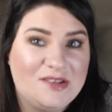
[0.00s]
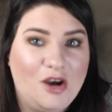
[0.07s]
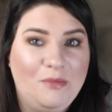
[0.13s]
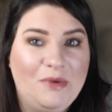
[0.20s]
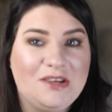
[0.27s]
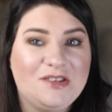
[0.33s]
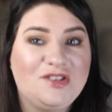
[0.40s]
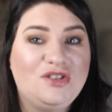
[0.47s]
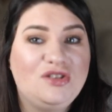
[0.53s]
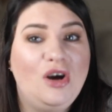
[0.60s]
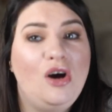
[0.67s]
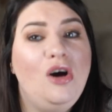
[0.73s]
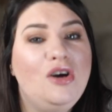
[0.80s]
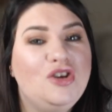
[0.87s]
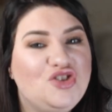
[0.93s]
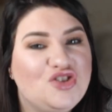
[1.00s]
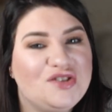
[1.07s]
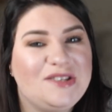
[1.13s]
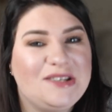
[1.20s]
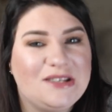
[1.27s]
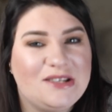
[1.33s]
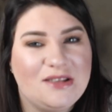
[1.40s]
coming, start
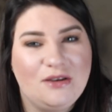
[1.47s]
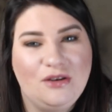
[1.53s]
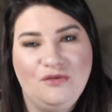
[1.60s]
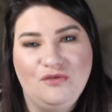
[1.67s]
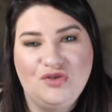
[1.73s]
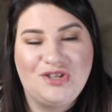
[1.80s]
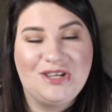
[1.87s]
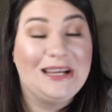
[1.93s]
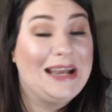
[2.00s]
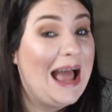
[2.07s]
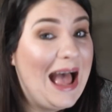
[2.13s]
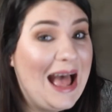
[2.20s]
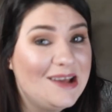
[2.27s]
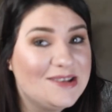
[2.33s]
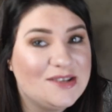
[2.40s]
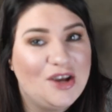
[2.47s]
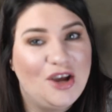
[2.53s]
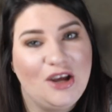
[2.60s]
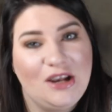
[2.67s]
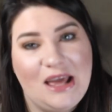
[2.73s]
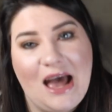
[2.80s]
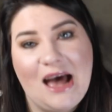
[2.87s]
adjusting to the new routine as
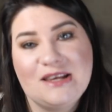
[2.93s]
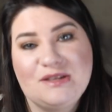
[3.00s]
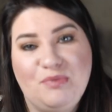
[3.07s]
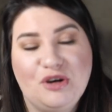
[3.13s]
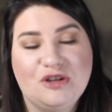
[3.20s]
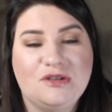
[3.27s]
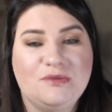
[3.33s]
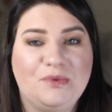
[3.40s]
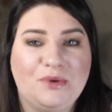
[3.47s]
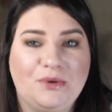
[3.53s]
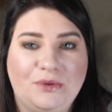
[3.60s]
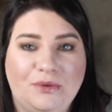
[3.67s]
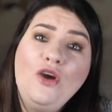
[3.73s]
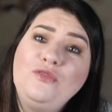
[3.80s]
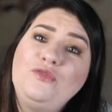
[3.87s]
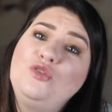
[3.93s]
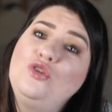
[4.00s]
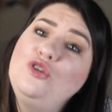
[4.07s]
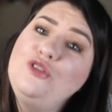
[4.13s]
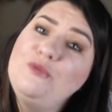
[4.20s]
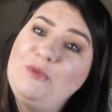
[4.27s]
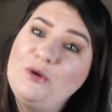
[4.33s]
early as possible.
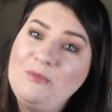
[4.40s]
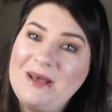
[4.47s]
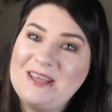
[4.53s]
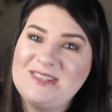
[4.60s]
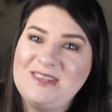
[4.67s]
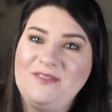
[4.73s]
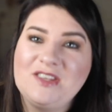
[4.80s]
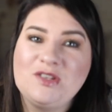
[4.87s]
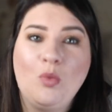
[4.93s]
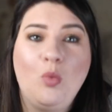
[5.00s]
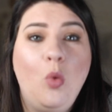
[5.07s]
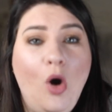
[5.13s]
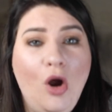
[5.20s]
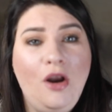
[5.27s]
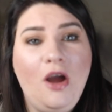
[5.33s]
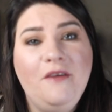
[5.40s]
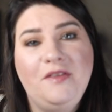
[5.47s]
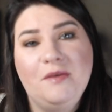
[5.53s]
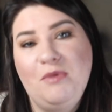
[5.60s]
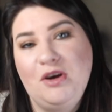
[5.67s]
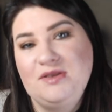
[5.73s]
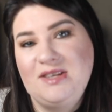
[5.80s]
Overall, the bull mastiff is one of
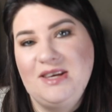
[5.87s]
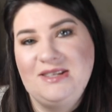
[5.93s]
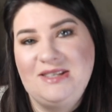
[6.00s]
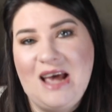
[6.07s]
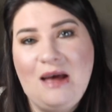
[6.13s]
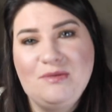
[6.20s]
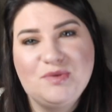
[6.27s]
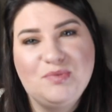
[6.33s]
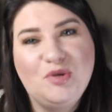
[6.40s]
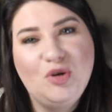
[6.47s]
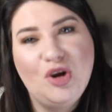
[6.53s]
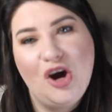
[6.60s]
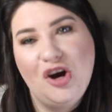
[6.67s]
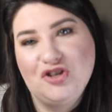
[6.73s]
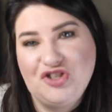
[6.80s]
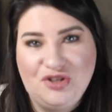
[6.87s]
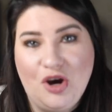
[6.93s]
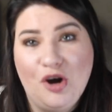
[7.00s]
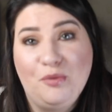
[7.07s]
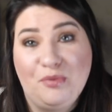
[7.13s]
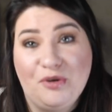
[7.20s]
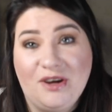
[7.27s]
the most adaptable large
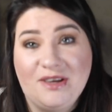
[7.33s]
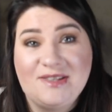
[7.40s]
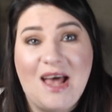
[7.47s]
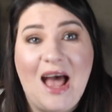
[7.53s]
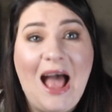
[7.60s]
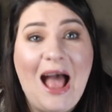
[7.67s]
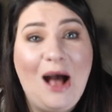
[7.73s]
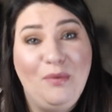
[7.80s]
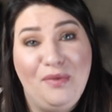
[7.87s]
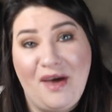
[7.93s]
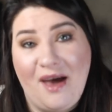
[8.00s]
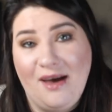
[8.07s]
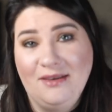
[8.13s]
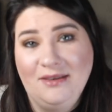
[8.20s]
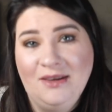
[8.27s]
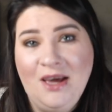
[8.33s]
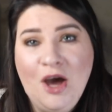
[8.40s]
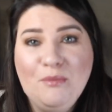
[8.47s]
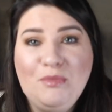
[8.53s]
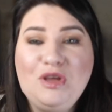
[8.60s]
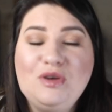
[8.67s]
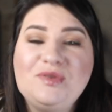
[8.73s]
dog breeds out there,
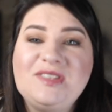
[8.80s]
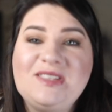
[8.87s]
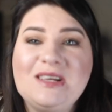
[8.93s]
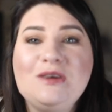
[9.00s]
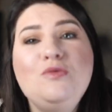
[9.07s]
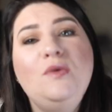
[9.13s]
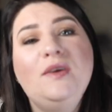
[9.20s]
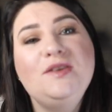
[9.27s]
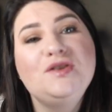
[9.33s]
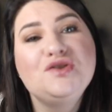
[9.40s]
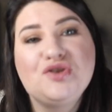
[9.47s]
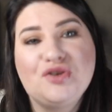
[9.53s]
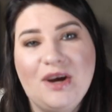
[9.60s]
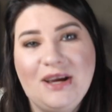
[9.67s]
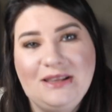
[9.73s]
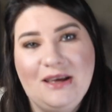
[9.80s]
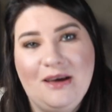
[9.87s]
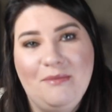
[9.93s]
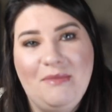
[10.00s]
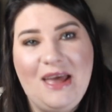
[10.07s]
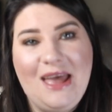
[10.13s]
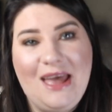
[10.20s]
but you'll still want to train
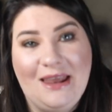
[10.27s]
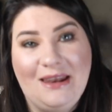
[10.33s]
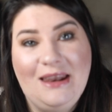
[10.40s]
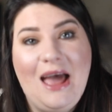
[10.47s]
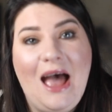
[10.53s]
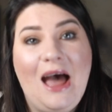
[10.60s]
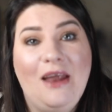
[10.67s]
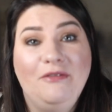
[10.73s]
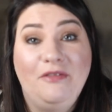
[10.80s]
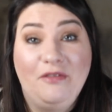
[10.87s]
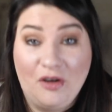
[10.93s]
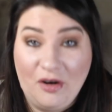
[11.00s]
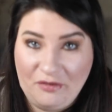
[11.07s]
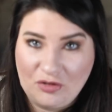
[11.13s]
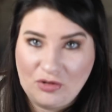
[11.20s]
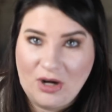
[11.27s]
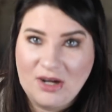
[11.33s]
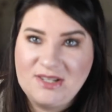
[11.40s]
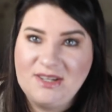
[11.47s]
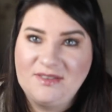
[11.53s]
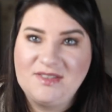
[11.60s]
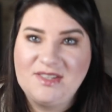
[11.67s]
them in and for a
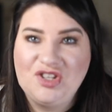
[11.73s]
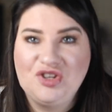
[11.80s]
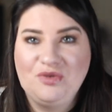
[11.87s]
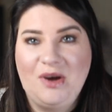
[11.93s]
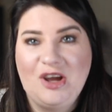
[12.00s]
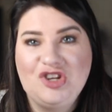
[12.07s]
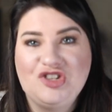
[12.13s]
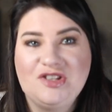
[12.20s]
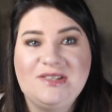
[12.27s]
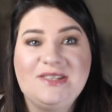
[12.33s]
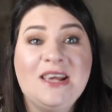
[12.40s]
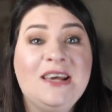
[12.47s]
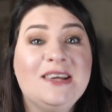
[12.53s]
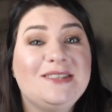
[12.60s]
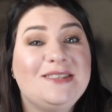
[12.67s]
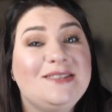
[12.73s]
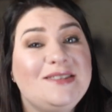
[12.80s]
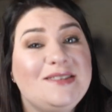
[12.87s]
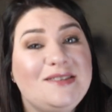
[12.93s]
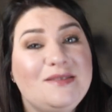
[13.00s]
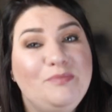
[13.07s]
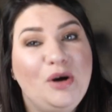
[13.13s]
variety of situations
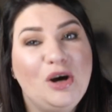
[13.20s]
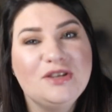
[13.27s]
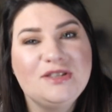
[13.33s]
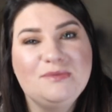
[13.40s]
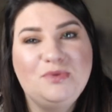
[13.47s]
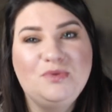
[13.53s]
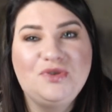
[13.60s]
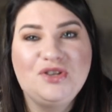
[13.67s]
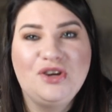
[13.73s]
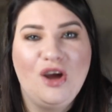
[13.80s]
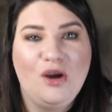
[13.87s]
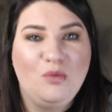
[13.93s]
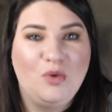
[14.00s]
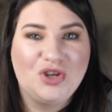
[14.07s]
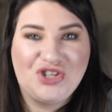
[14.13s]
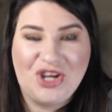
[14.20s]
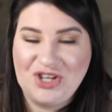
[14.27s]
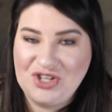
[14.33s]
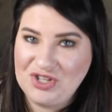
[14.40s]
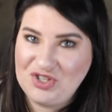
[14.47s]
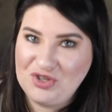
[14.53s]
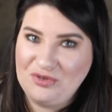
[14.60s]
since it's impossible impossible to know what
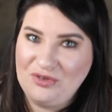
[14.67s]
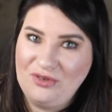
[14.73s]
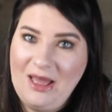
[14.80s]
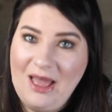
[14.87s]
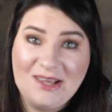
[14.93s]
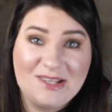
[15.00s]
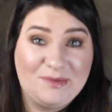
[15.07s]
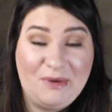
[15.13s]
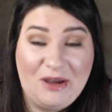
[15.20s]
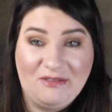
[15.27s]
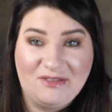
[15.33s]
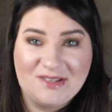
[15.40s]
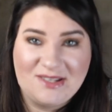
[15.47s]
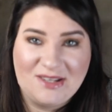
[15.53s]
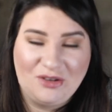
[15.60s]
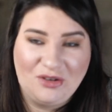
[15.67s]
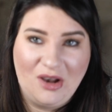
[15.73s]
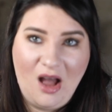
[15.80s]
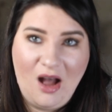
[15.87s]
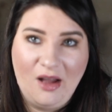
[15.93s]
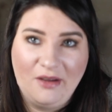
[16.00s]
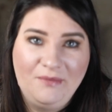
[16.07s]
changes your experience in your
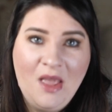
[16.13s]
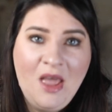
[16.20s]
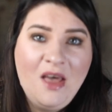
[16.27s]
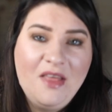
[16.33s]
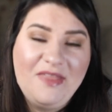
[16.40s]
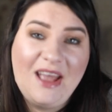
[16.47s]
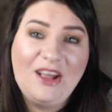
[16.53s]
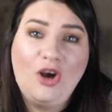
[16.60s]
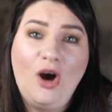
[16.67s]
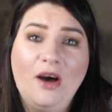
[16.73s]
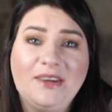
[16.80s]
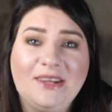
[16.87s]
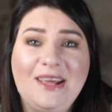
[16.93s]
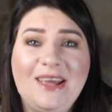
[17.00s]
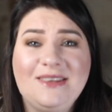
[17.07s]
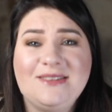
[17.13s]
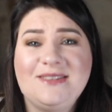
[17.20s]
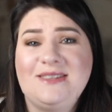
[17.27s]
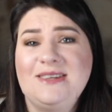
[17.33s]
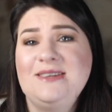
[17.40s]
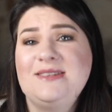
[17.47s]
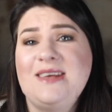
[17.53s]
life. Their guarding
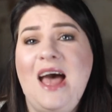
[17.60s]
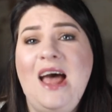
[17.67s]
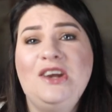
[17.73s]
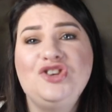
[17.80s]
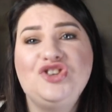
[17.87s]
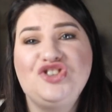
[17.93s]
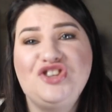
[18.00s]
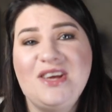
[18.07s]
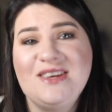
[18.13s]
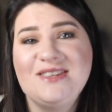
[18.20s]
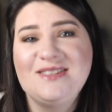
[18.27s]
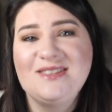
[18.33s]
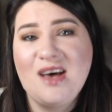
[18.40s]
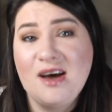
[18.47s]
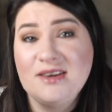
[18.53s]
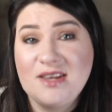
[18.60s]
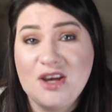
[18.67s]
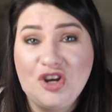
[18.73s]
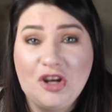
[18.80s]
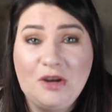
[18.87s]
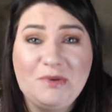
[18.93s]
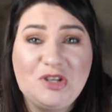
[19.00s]
instincts and sheer size
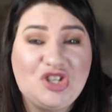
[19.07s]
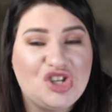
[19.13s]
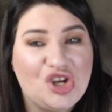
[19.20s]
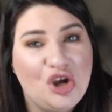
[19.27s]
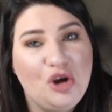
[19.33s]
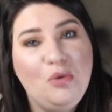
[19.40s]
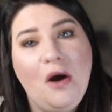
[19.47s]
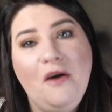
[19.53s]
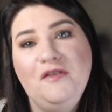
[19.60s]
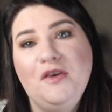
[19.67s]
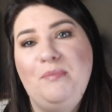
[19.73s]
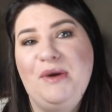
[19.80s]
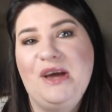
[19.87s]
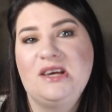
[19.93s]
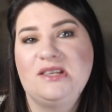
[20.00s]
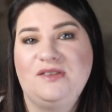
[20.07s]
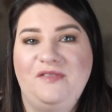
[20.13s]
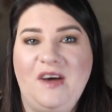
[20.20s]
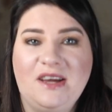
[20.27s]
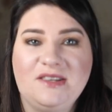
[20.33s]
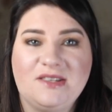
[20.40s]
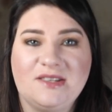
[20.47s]
are going to be two of your biggest
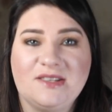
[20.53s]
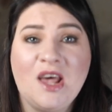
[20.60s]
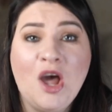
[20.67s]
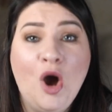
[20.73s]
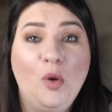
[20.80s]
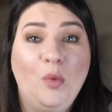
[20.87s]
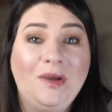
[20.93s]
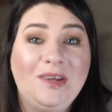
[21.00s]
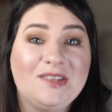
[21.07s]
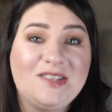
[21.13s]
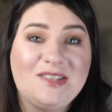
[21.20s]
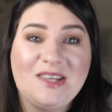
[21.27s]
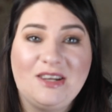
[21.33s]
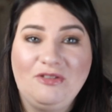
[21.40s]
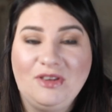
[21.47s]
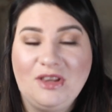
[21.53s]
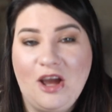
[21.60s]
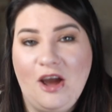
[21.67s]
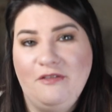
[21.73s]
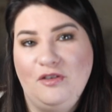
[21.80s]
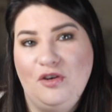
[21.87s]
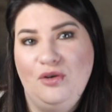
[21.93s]
factors when considering
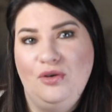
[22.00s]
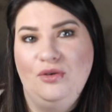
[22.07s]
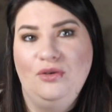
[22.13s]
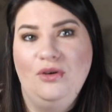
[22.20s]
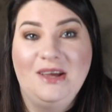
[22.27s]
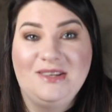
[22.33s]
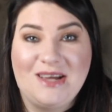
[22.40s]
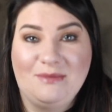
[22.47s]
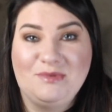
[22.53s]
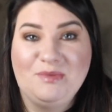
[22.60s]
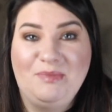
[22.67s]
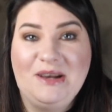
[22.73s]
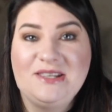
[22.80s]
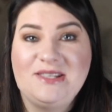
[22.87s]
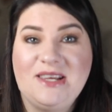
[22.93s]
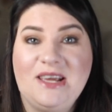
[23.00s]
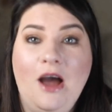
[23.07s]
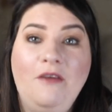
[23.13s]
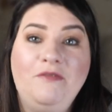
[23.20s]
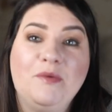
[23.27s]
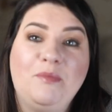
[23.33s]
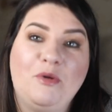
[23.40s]
the overall adaptability
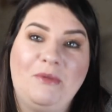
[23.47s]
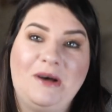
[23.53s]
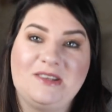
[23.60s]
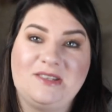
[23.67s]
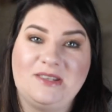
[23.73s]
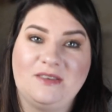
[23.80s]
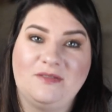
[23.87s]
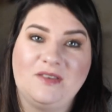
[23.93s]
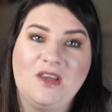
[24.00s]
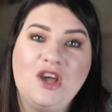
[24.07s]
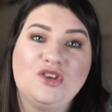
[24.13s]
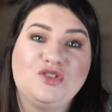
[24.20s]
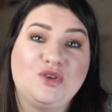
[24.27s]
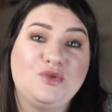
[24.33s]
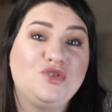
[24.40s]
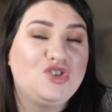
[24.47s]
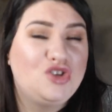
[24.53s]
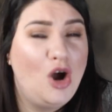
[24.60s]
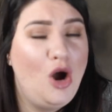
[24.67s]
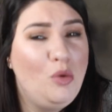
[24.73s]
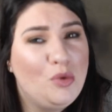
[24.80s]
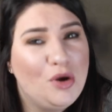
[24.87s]
of the bull mastiff. So
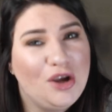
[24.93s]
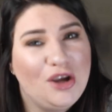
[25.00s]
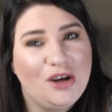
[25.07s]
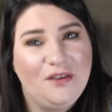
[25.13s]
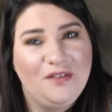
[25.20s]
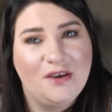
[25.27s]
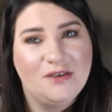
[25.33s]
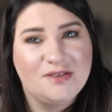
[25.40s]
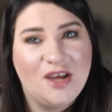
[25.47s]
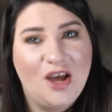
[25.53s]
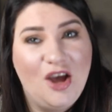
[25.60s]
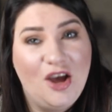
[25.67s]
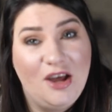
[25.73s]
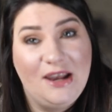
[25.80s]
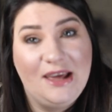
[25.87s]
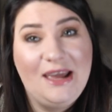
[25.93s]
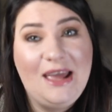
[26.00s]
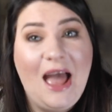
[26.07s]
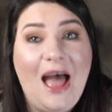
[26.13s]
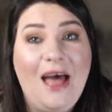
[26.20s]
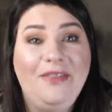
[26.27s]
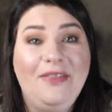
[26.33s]
start working on those
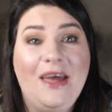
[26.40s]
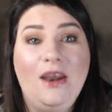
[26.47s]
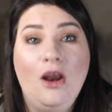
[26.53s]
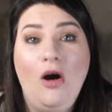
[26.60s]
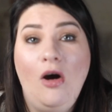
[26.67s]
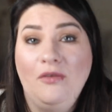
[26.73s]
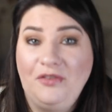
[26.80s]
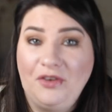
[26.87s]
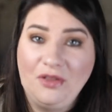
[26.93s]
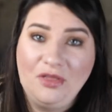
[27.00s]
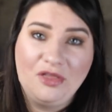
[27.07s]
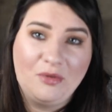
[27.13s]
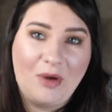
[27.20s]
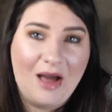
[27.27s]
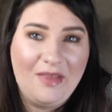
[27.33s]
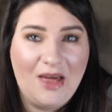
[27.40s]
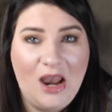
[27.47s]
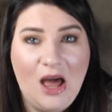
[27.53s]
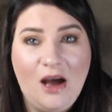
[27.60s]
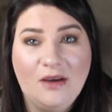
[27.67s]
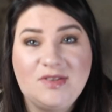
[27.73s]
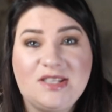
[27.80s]
early and then often throughout their
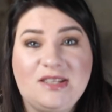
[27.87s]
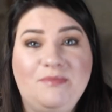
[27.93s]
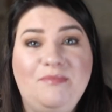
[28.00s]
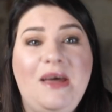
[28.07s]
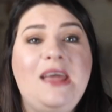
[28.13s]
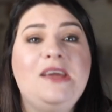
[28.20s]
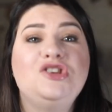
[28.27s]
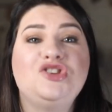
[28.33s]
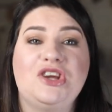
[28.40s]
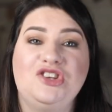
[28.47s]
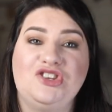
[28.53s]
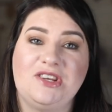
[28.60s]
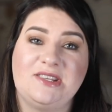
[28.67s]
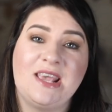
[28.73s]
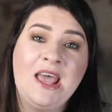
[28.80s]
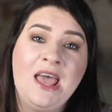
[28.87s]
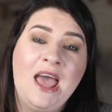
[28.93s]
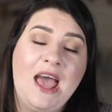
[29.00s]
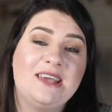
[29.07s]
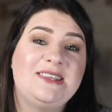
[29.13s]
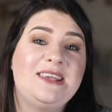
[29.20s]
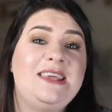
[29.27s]
lives to make changes
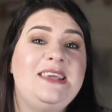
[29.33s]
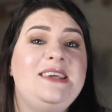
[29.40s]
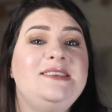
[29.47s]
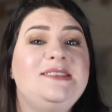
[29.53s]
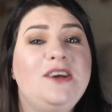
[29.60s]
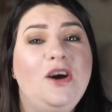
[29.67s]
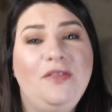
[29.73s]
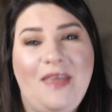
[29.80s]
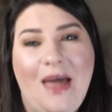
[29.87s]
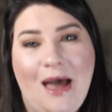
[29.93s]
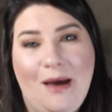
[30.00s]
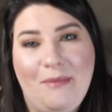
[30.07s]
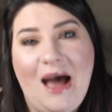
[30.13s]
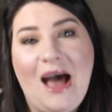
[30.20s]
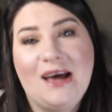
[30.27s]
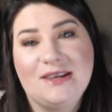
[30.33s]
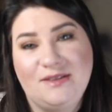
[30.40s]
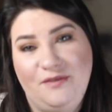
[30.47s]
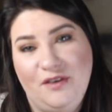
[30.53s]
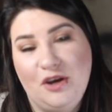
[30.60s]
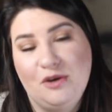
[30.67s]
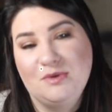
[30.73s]
as easy on them
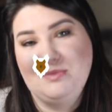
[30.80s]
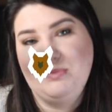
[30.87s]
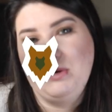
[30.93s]
as for you as